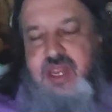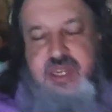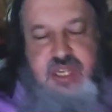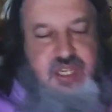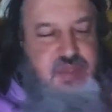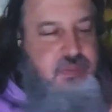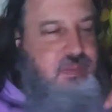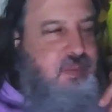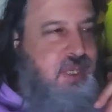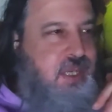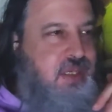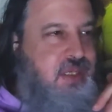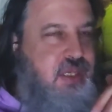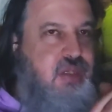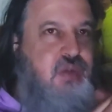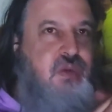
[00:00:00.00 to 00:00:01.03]
It just
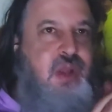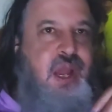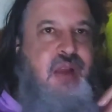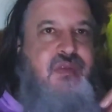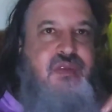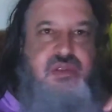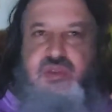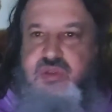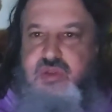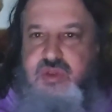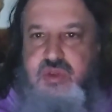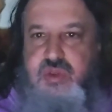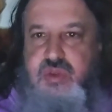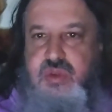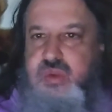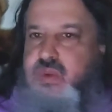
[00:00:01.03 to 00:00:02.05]
means that you have to,
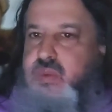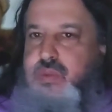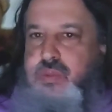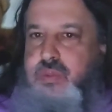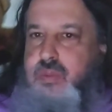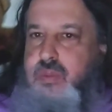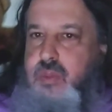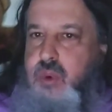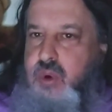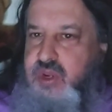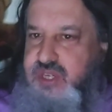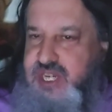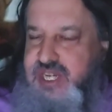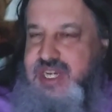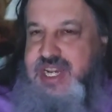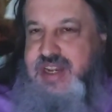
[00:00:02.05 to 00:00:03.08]
to do more
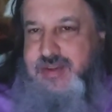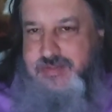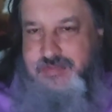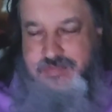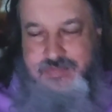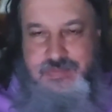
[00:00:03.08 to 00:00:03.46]
digging.